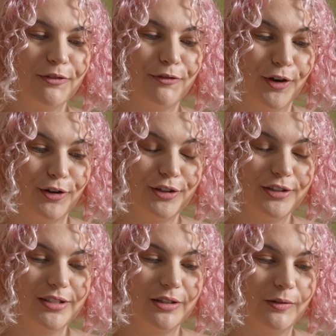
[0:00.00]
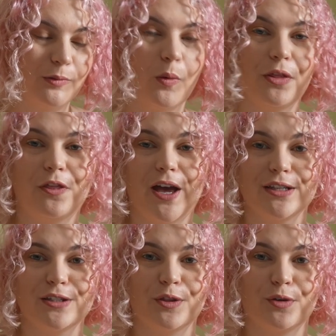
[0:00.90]
photos,
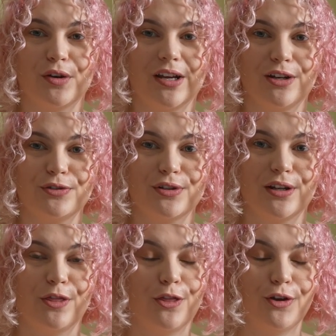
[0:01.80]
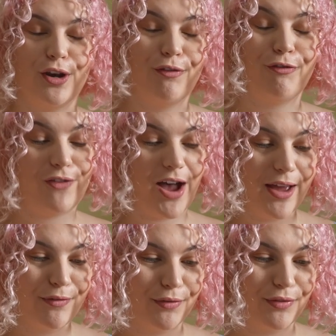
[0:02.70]

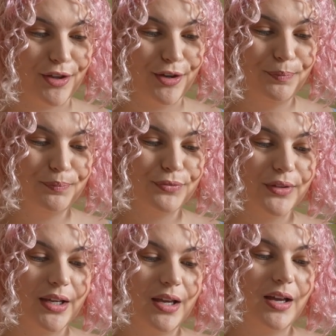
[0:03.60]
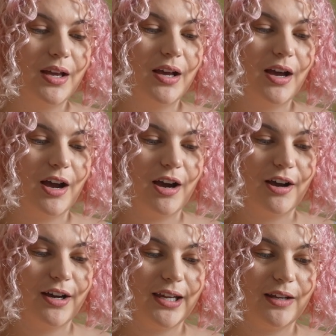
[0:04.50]
1,335 of them,
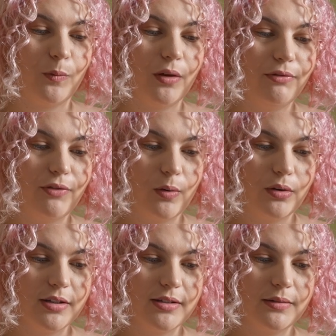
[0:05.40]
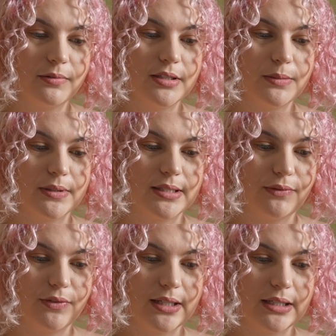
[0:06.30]
are in one folder,
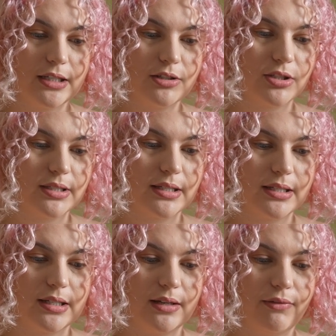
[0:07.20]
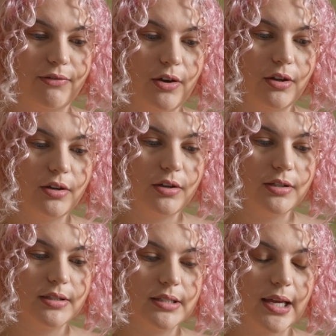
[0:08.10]
specifically just in
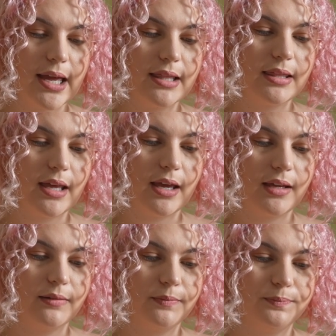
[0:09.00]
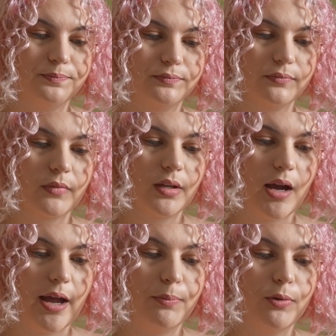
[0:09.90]
photos, and then
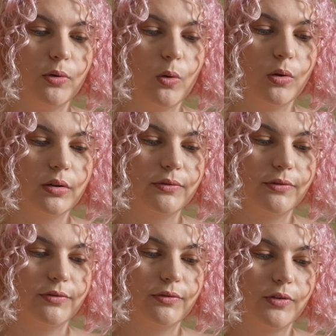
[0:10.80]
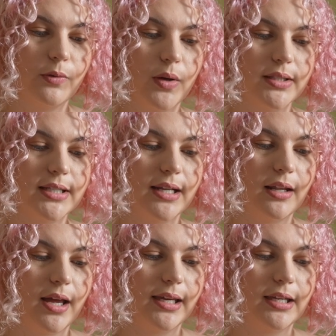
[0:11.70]
I put all of the ones I
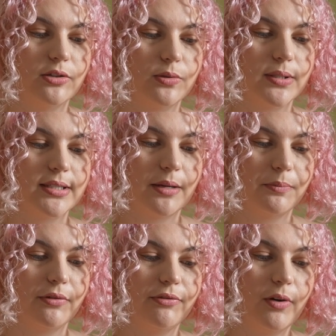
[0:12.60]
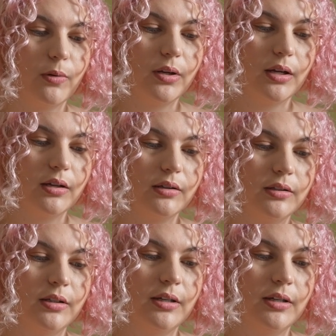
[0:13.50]
like into a separate folder.